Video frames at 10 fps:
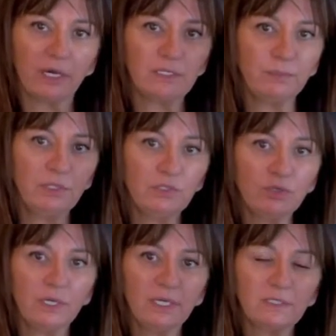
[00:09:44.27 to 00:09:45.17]

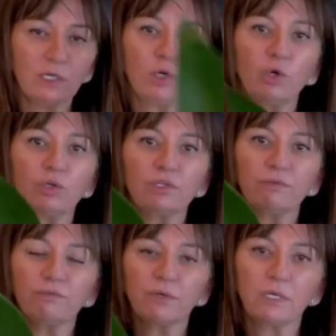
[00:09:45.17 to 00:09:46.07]
Aspidistra has a lot
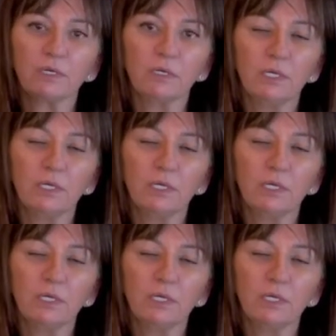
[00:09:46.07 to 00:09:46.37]
of